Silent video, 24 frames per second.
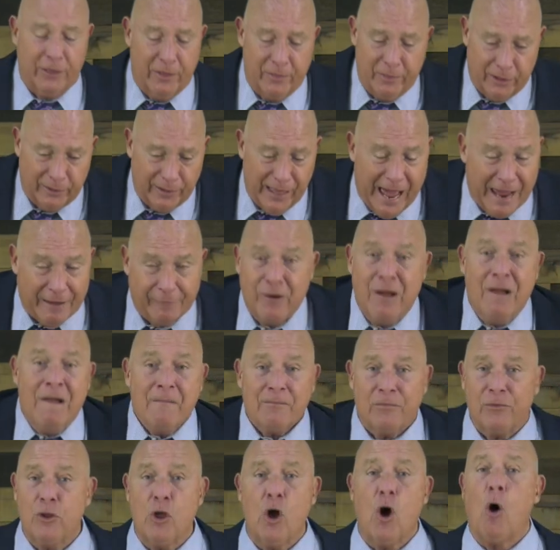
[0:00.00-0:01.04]
and the life.
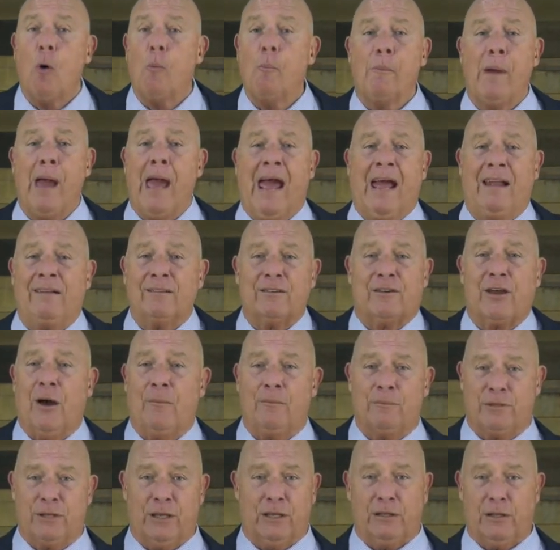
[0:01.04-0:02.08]
No man
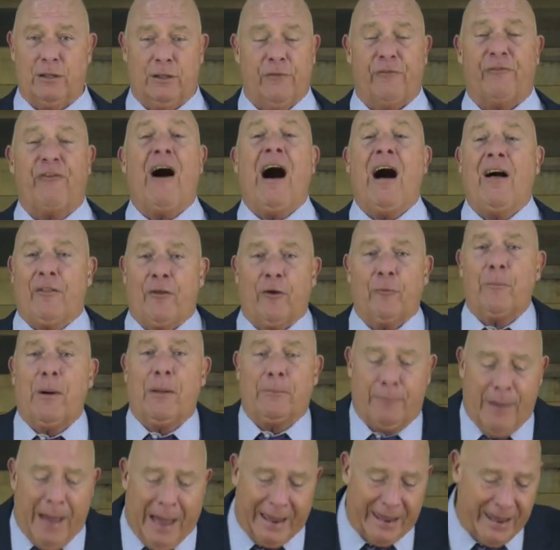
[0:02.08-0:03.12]
comes unto the Father
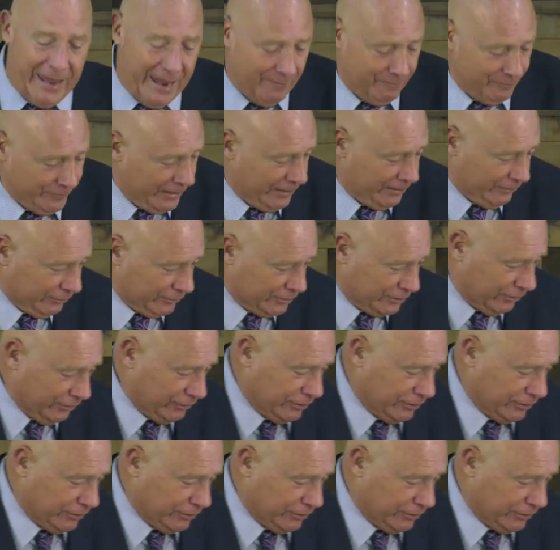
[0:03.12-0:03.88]
but by Him. Neither is there